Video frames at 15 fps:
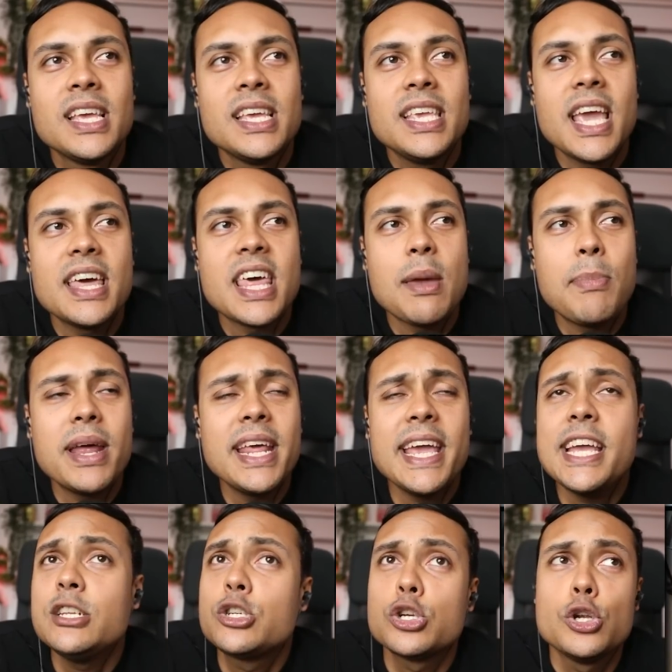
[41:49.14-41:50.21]
Yeah, they better
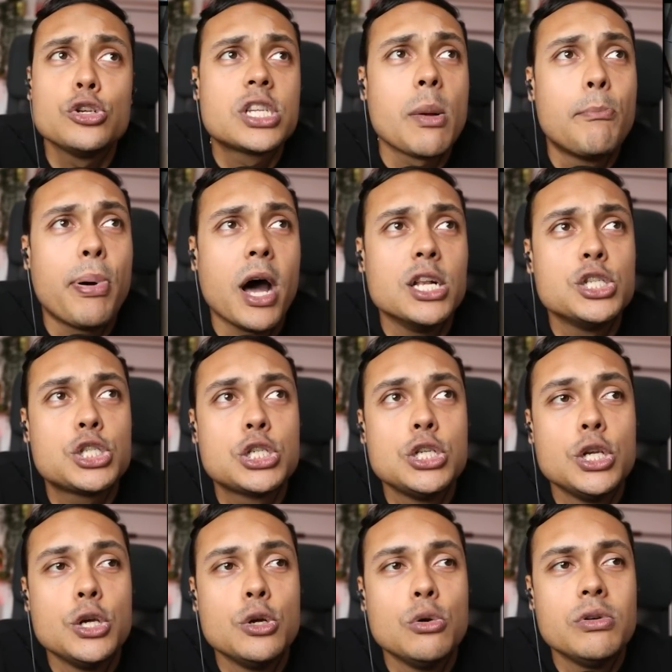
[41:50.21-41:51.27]
introduce a bunch
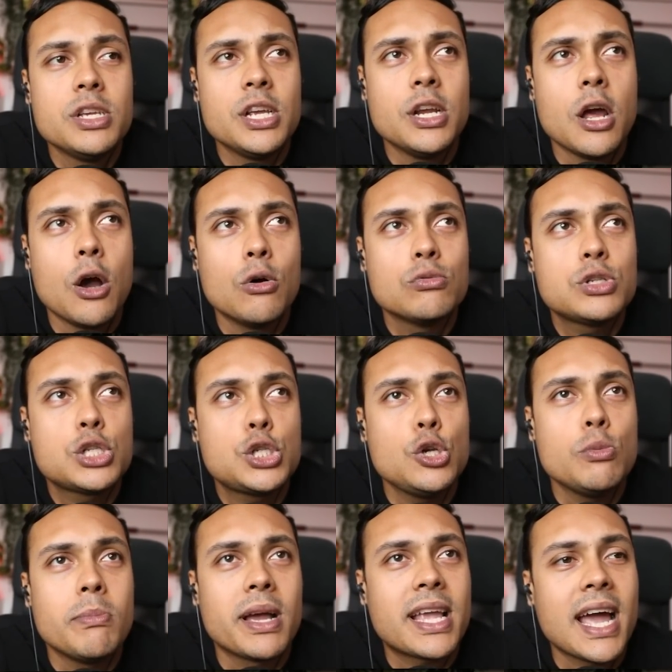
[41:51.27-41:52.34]
new, you know,
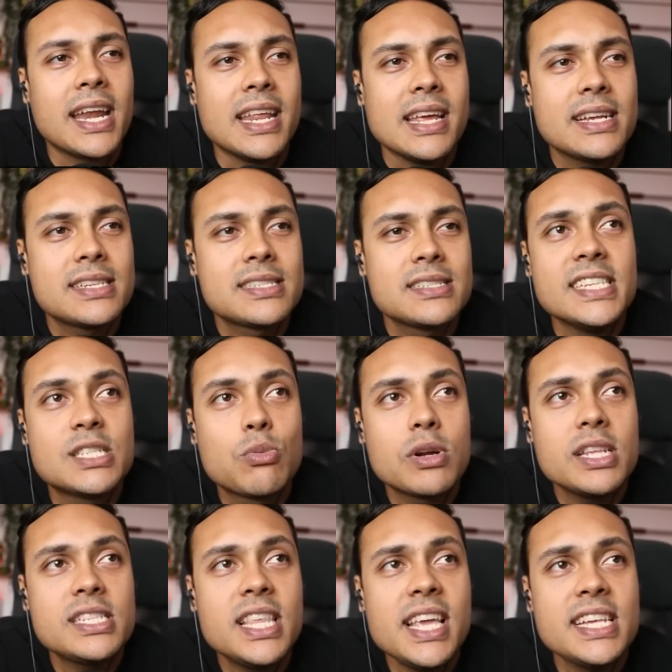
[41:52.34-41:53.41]
suit mechanics. Is what
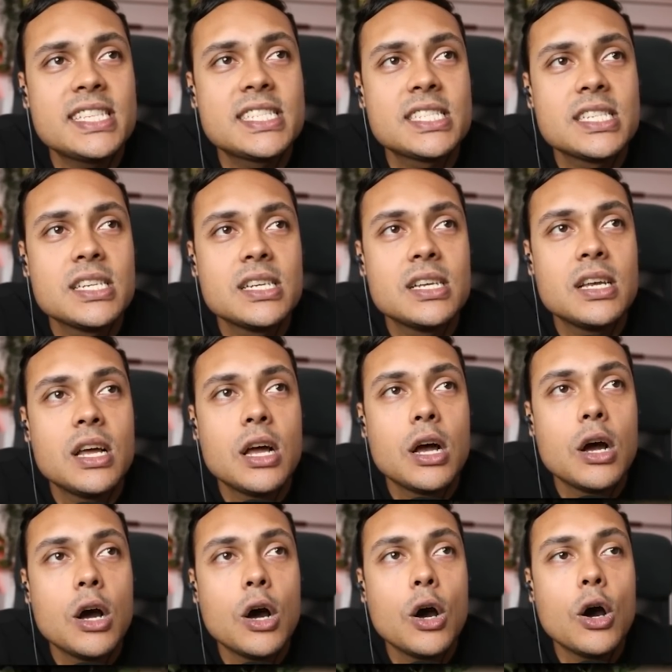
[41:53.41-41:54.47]
is this?
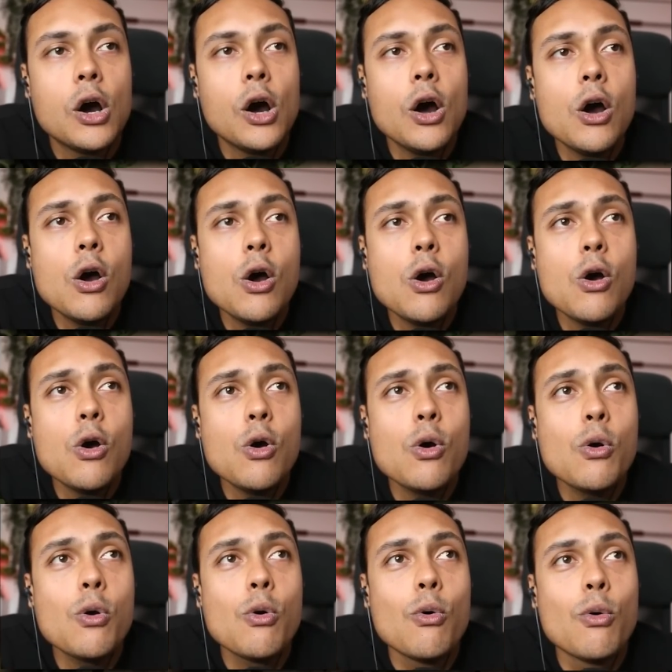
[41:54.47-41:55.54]

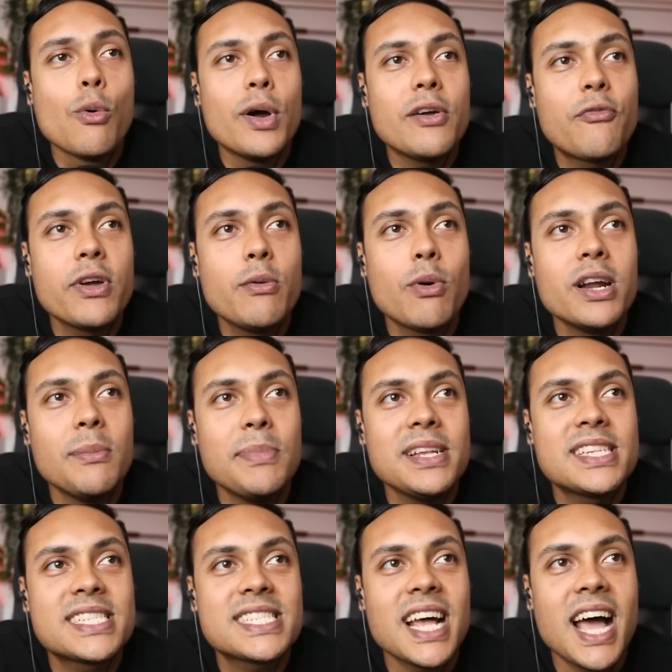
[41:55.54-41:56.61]
Oh, if we want to be
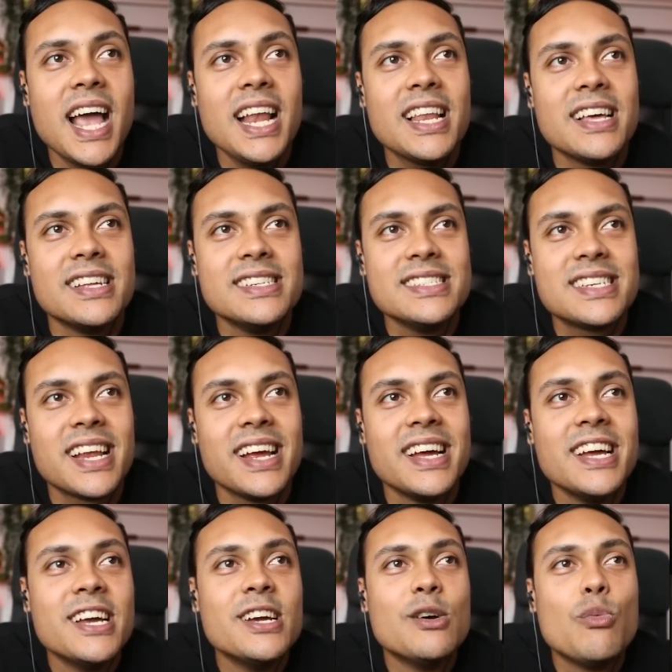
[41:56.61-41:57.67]
silent,
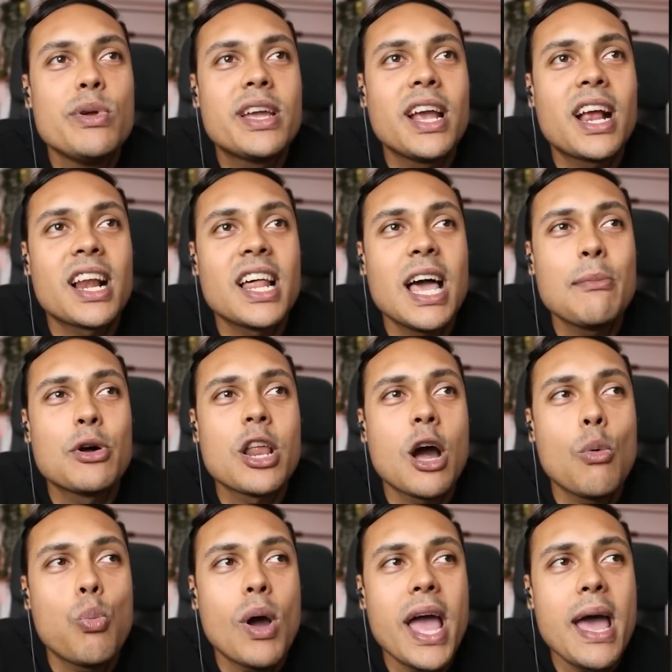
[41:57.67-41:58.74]
we can climb on our
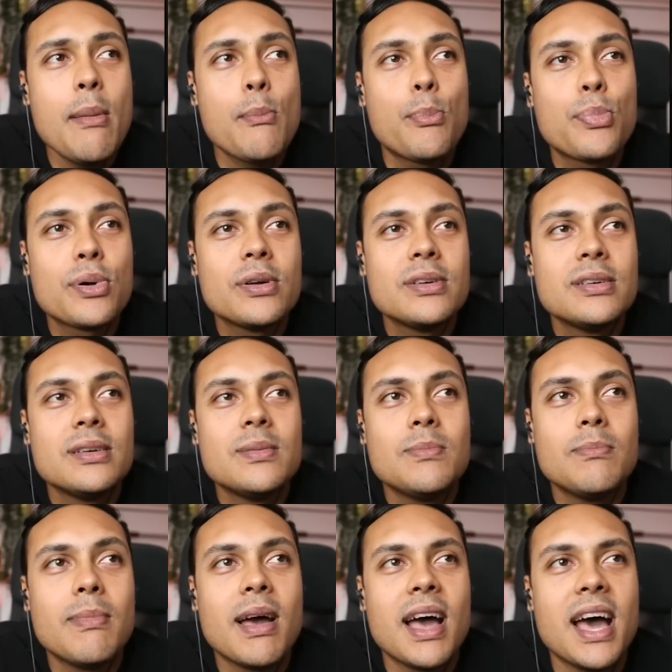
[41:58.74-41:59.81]
web.
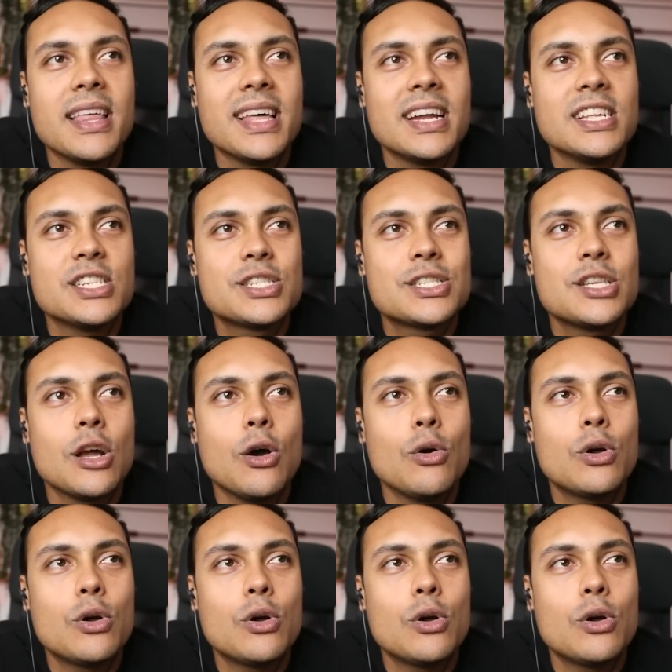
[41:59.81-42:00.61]
Man, that is so